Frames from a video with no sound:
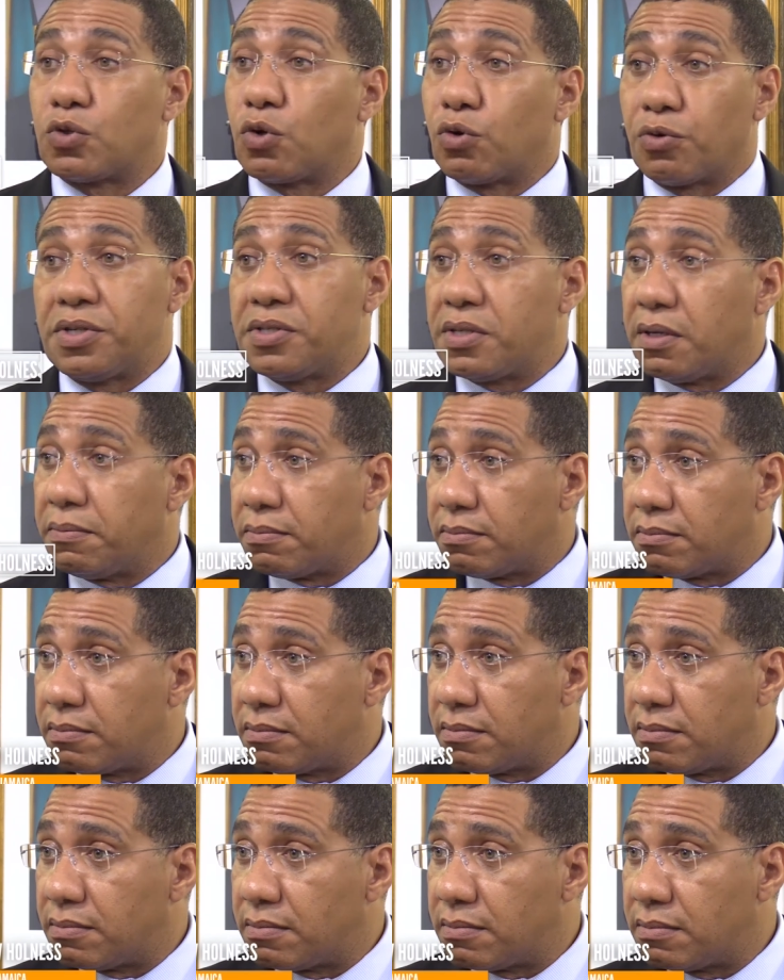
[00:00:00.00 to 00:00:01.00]
Tourism
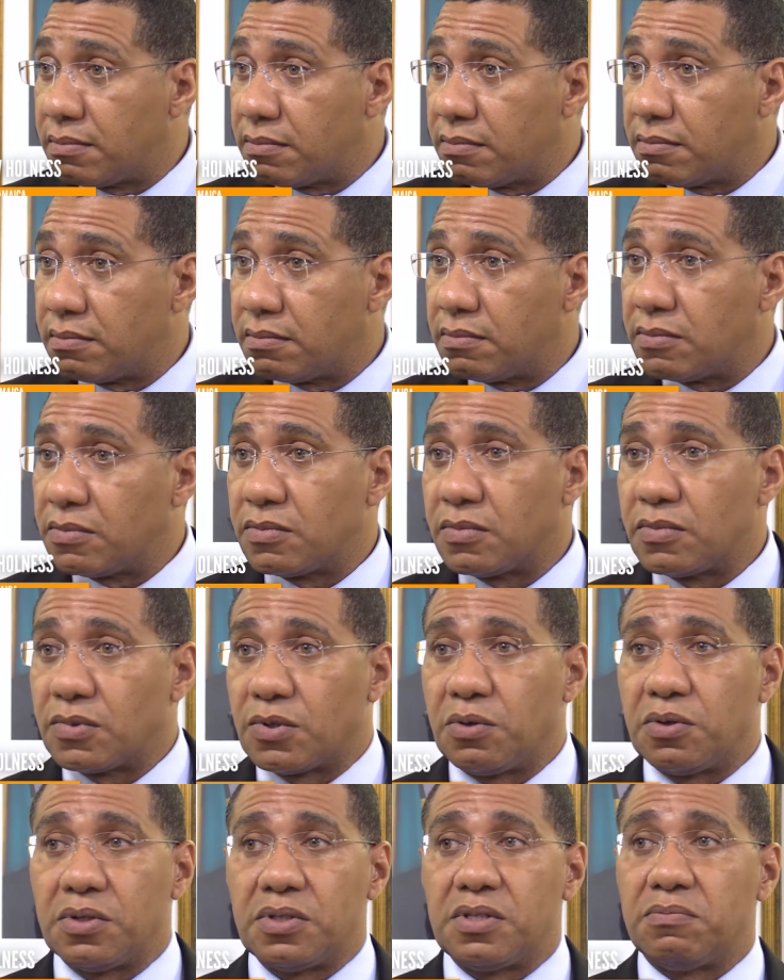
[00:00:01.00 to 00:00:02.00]

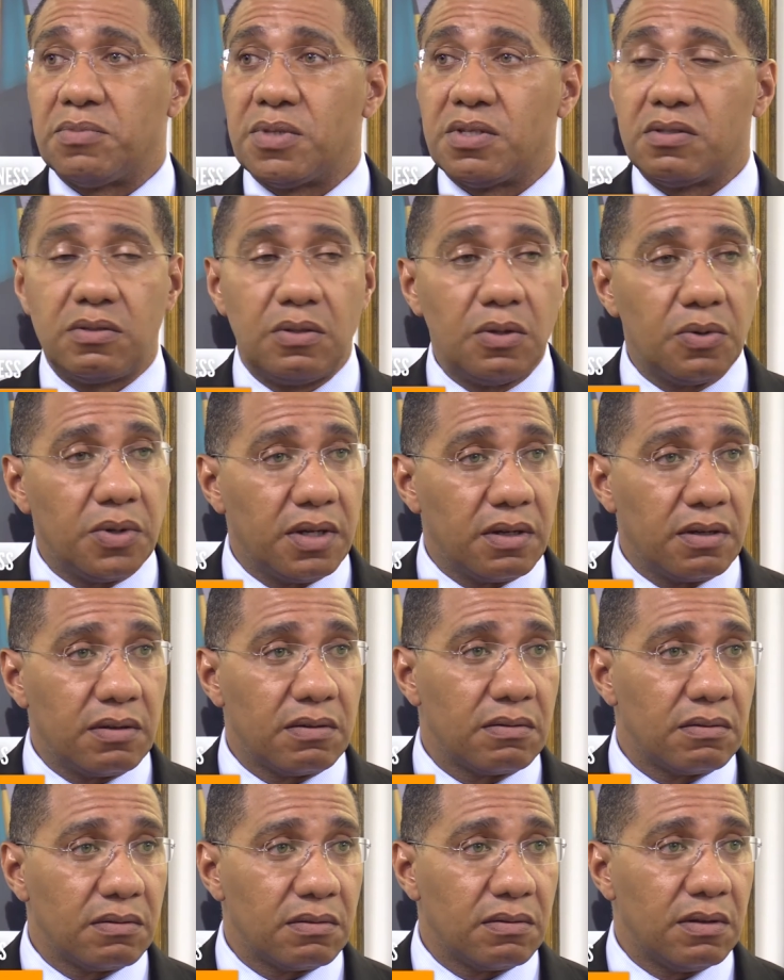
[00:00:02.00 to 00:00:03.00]
is doing
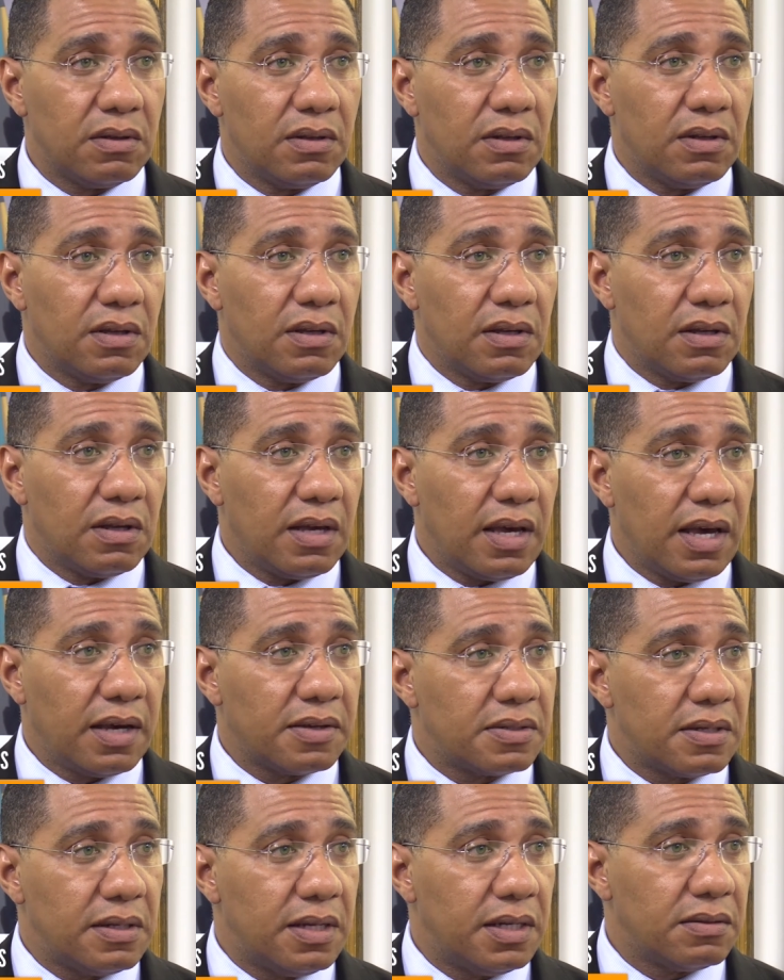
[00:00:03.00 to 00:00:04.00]

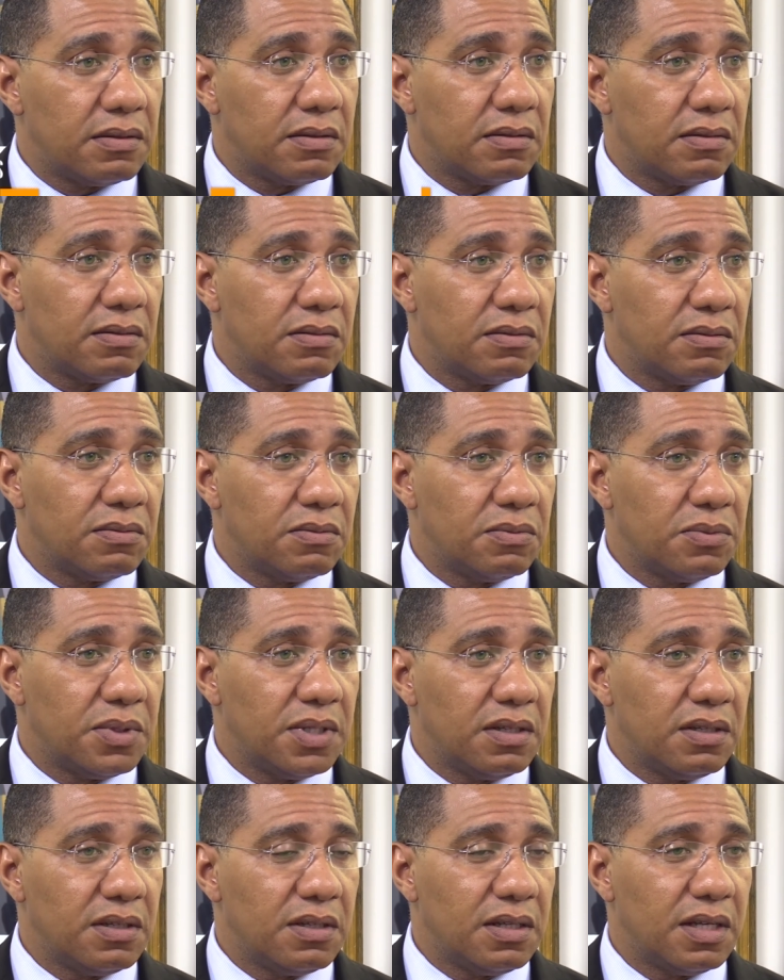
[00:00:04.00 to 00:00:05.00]
excellent.
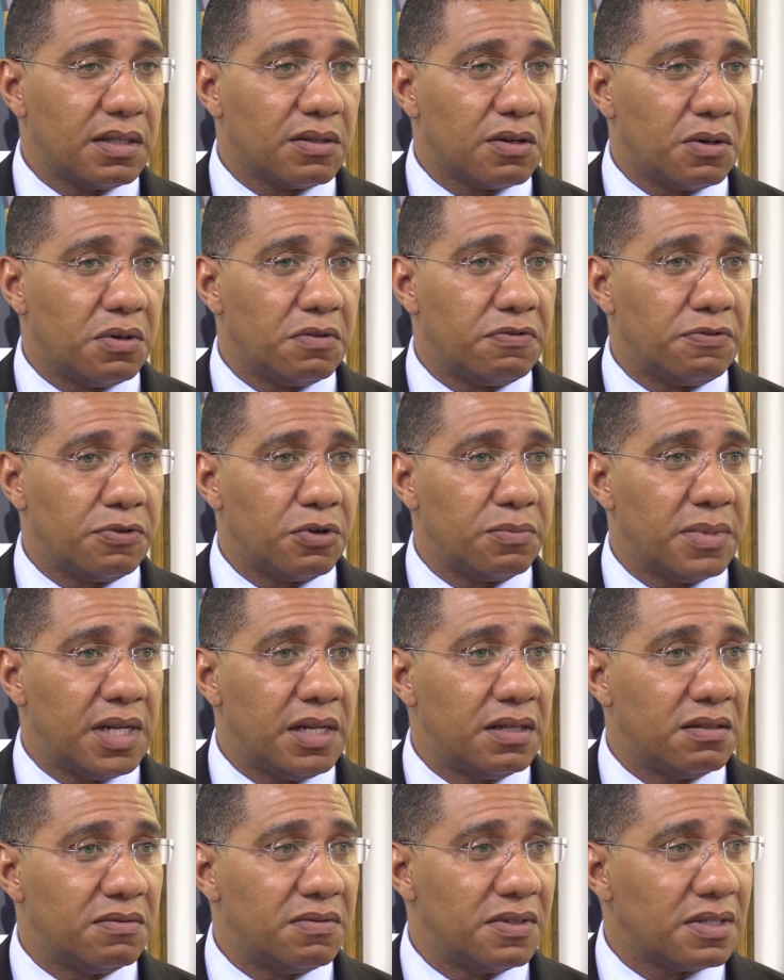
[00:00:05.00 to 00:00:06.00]
We hit our 4
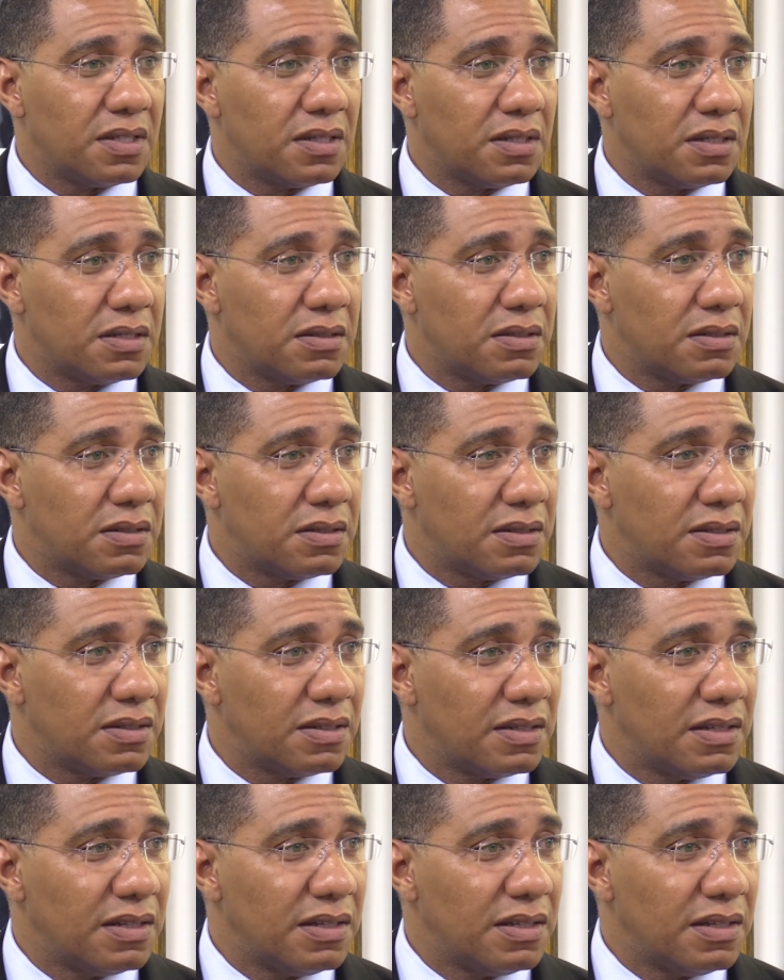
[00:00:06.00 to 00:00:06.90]
million visitors